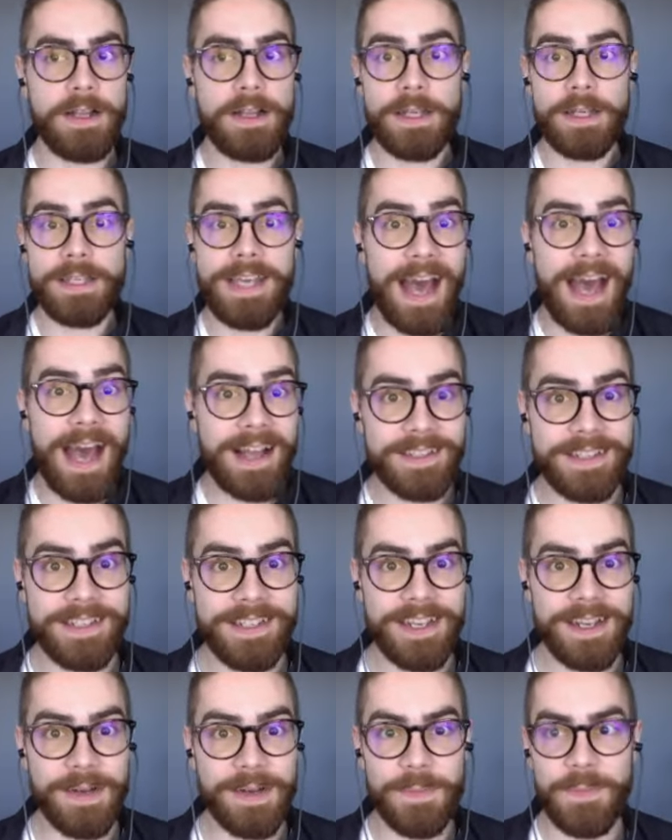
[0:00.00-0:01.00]

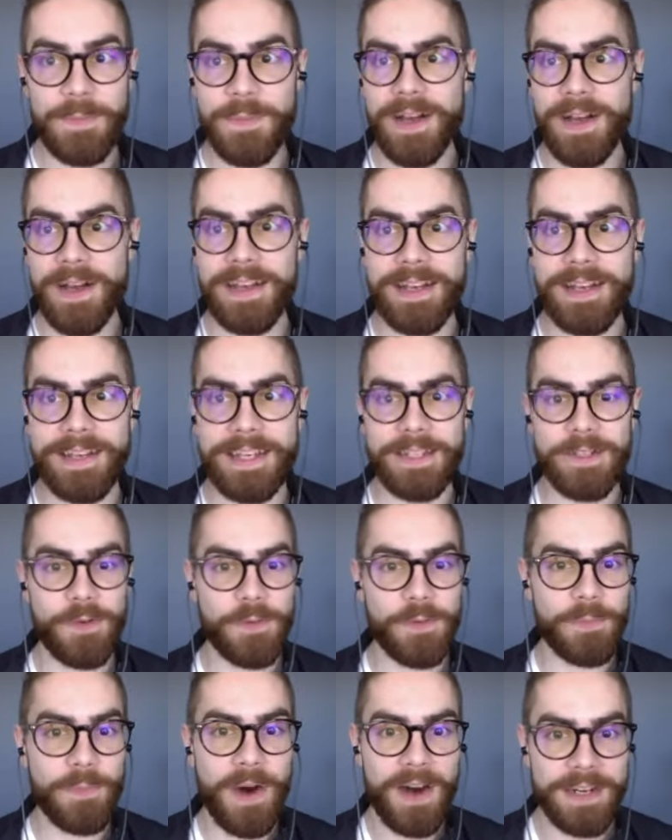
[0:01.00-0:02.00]
calcium in your
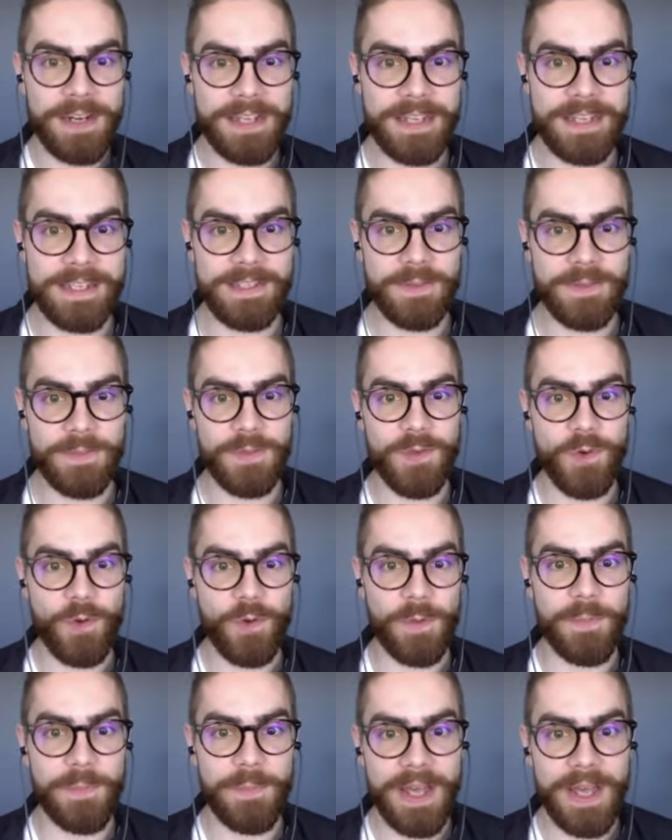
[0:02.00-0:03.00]
body is
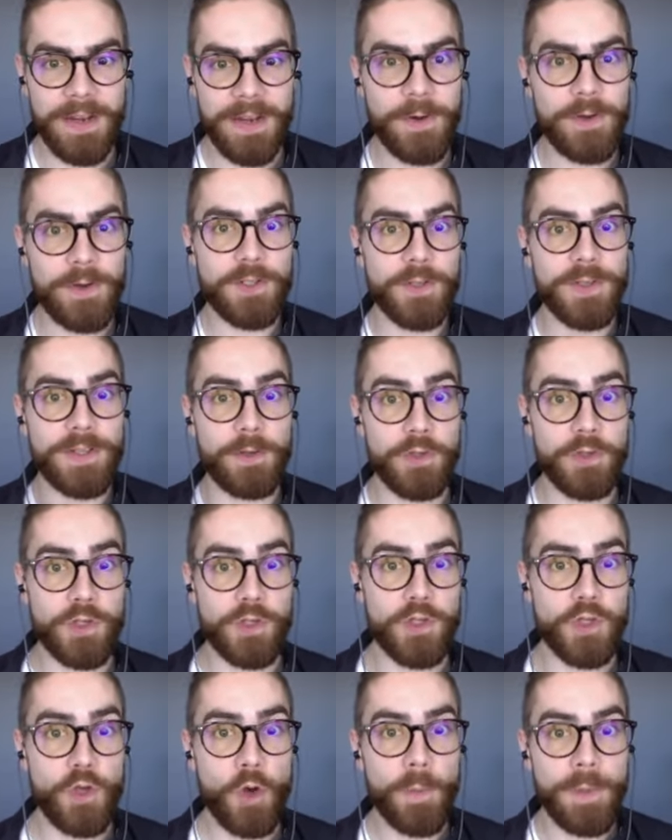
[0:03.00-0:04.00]
absorbed better. So there's
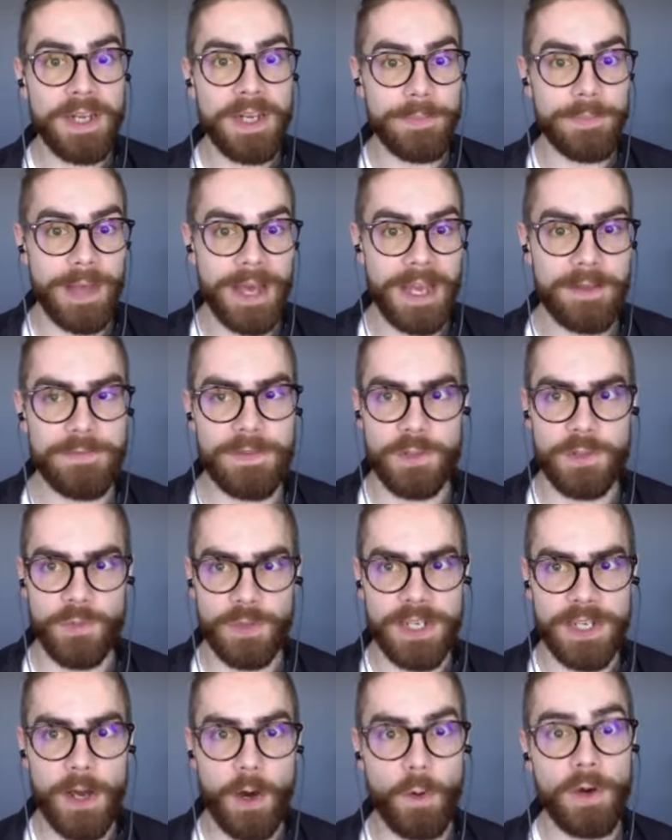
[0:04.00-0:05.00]
so many benefits we
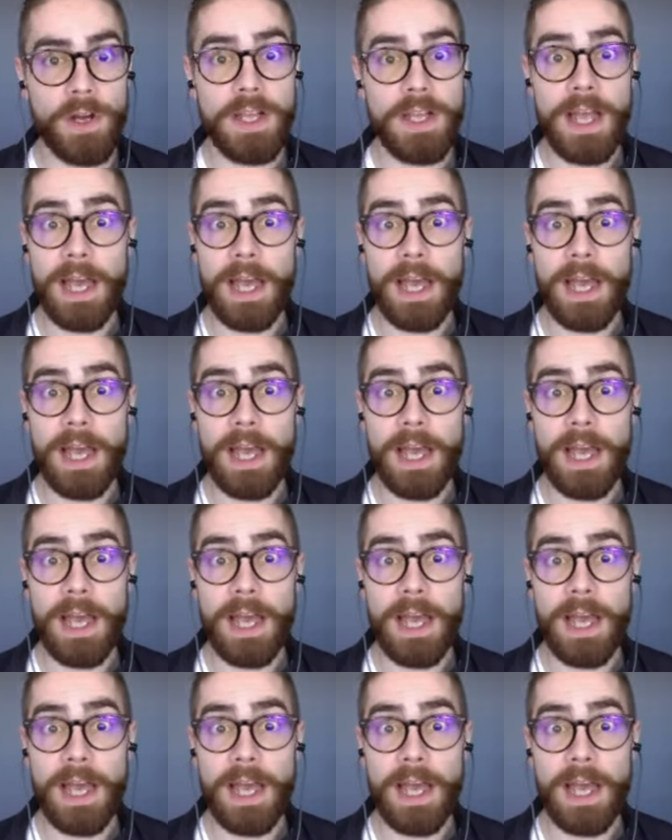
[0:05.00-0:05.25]
know.